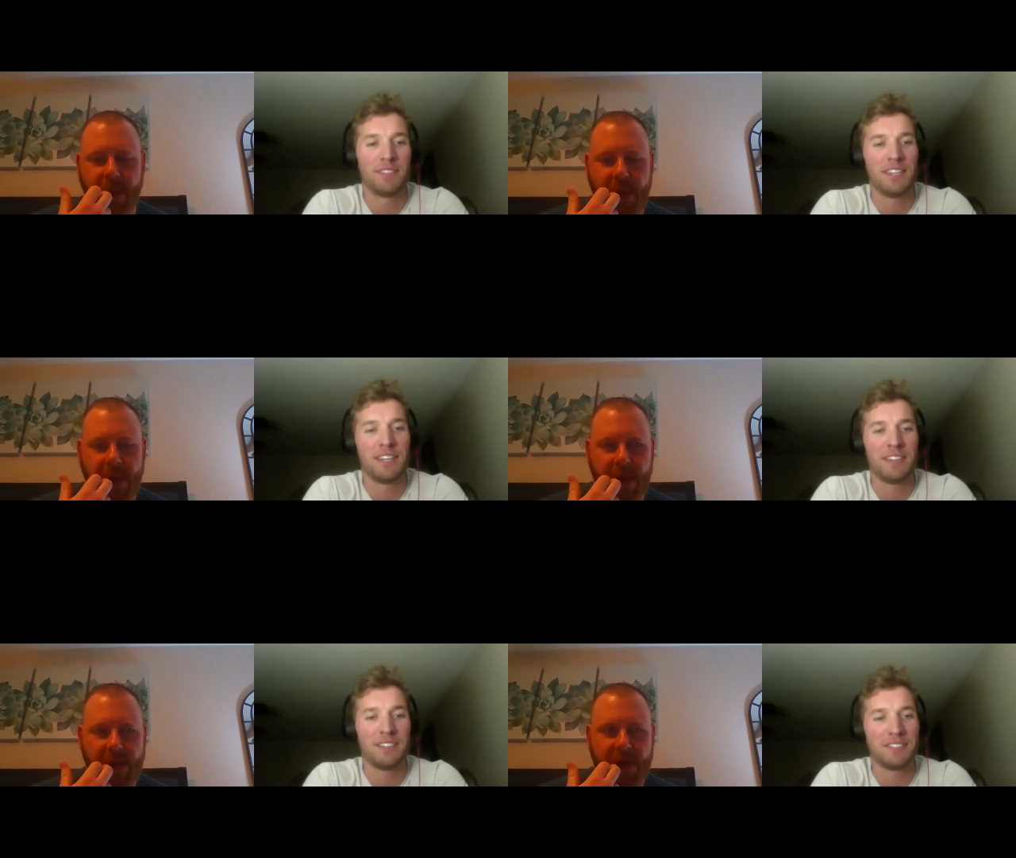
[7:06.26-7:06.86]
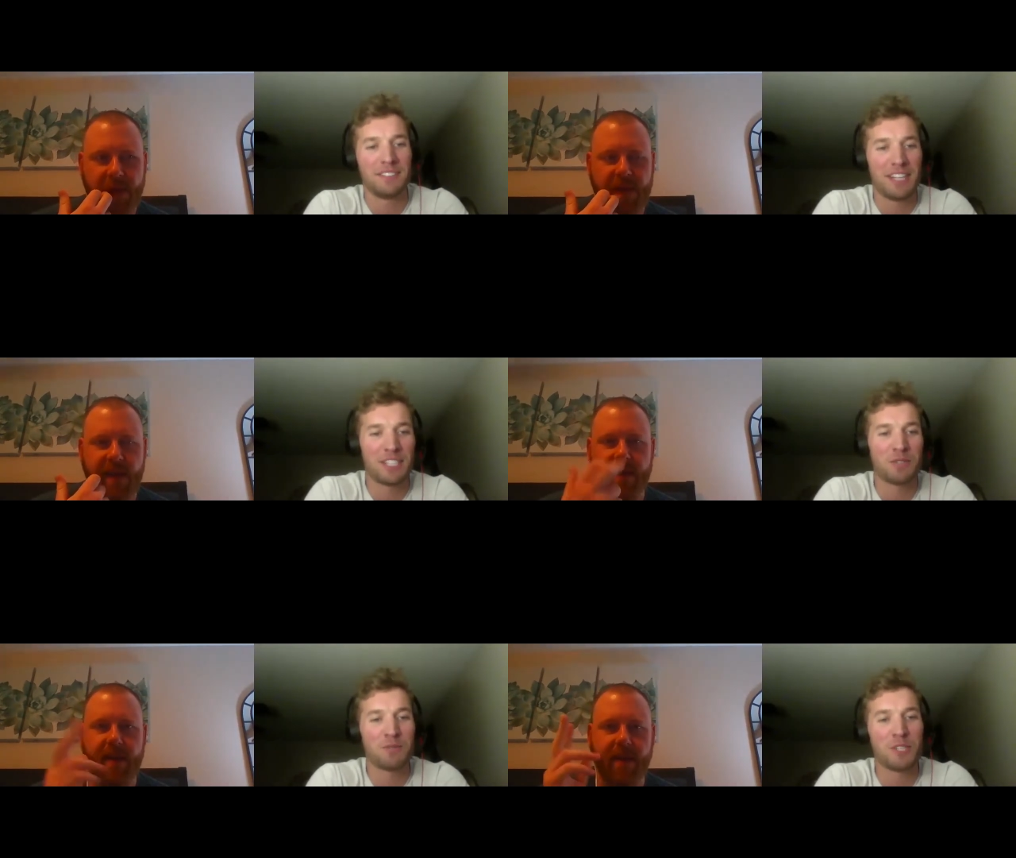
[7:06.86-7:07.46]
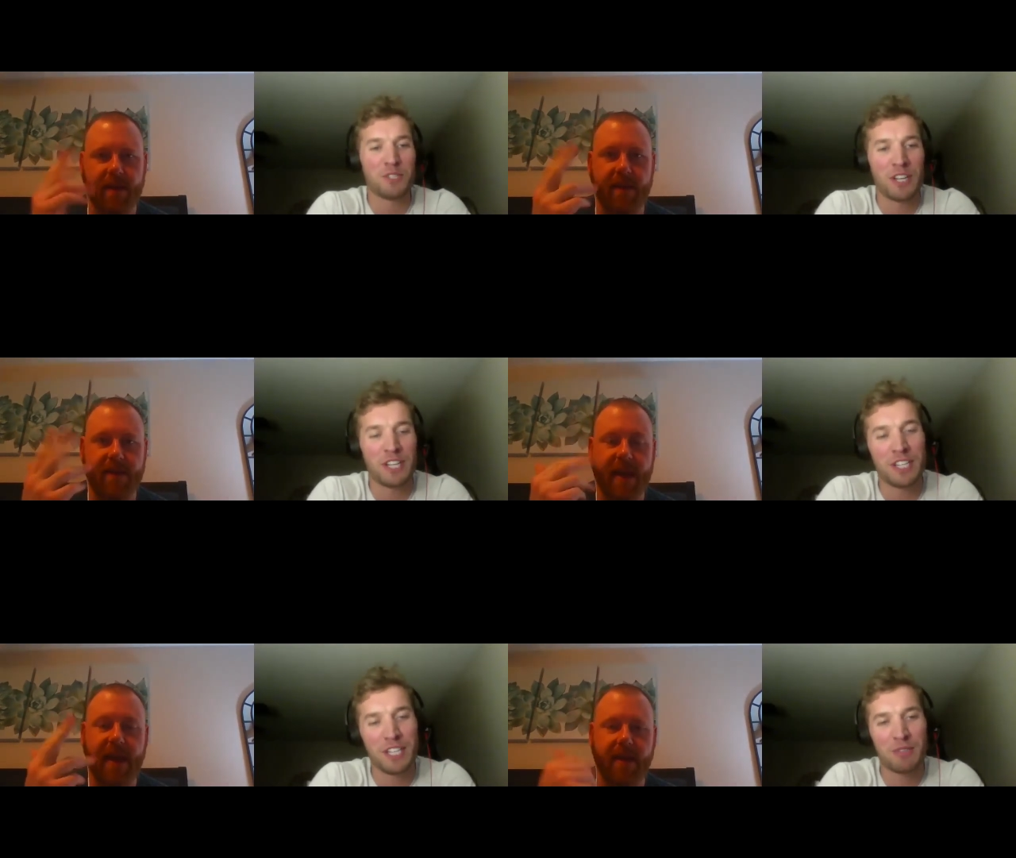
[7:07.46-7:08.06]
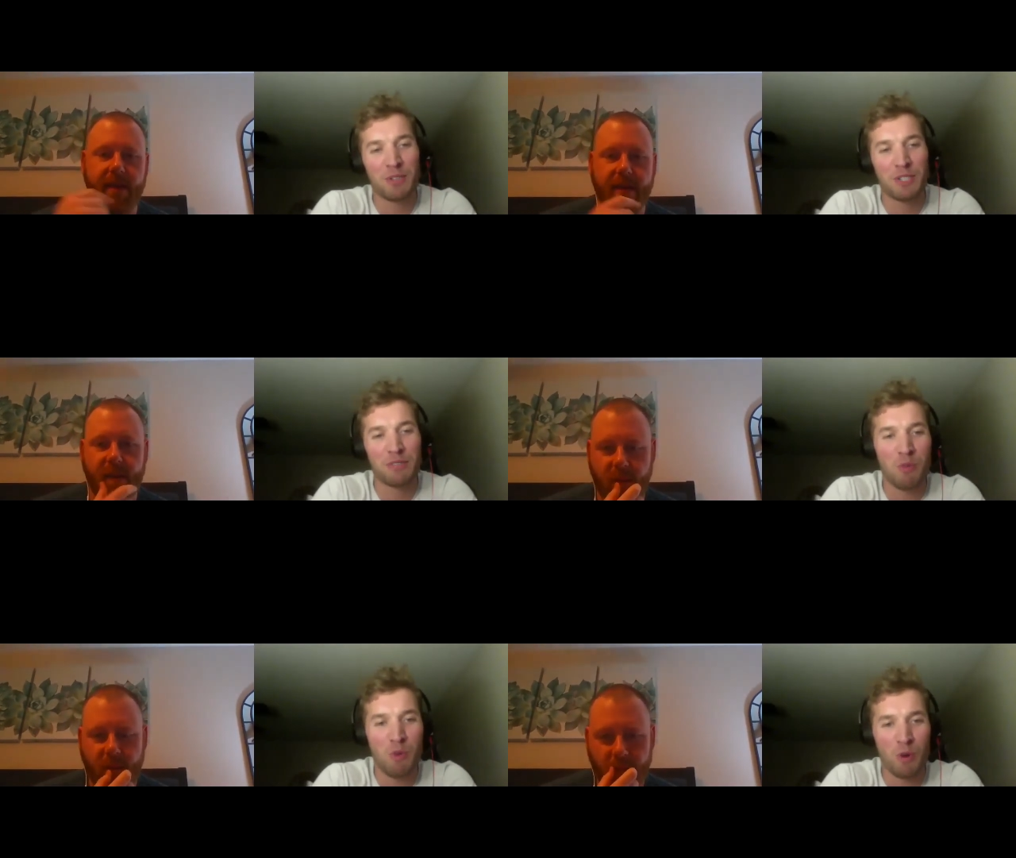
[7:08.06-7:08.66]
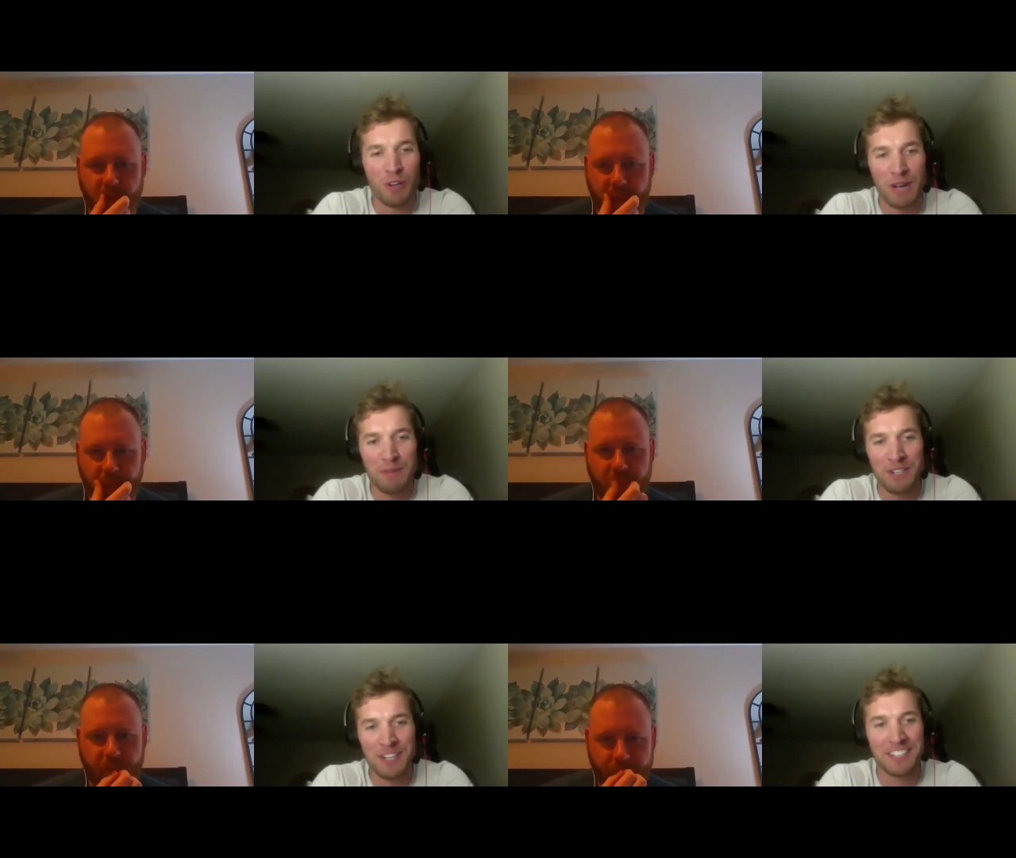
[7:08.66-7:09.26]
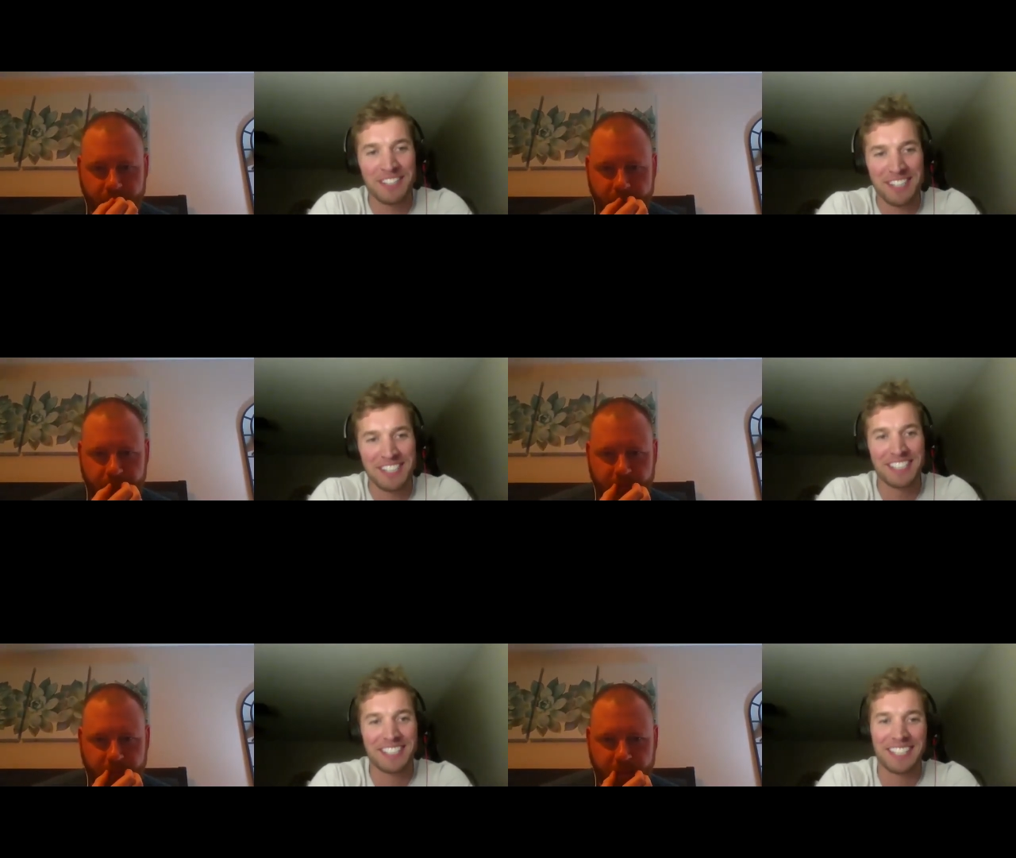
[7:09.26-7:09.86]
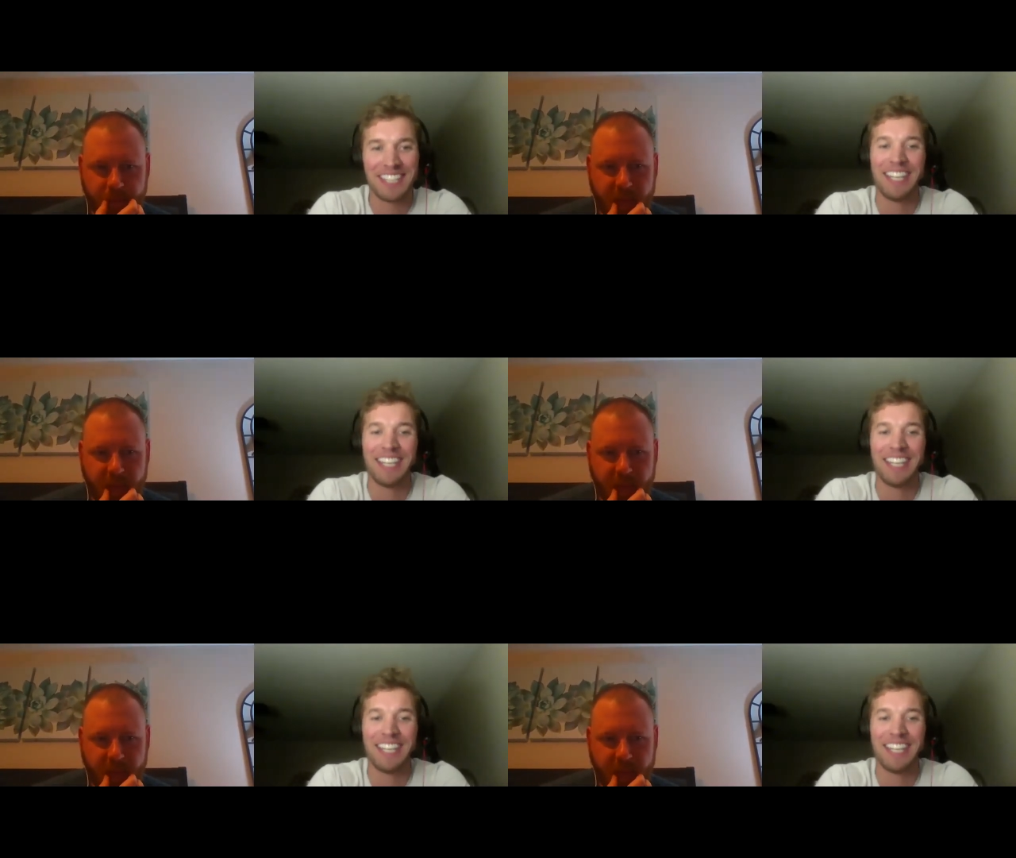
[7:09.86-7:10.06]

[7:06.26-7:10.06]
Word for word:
Speaker 1: yeah let's just be straight. This wasn't for war crimes or anything crazy like that.